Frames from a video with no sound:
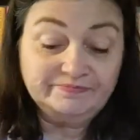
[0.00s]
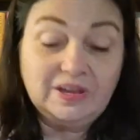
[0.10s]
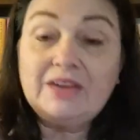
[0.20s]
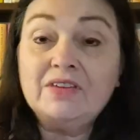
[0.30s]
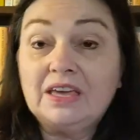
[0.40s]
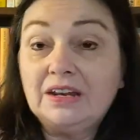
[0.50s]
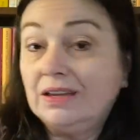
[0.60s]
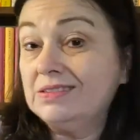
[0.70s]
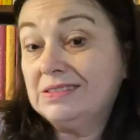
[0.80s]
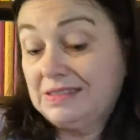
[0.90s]
we haven't yet
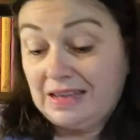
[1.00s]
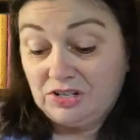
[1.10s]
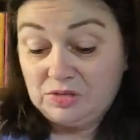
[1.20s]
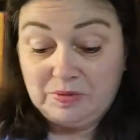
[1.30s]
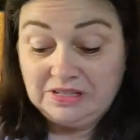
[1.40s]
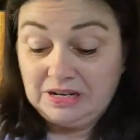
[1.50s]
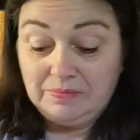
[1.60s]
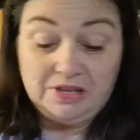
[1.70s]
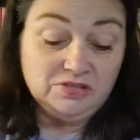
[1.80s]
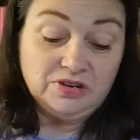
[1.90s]
because I just picked it
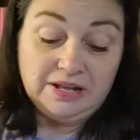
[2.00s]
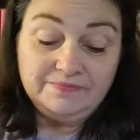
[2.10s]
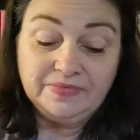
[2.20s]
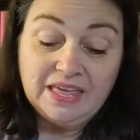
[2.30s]
up yesterday.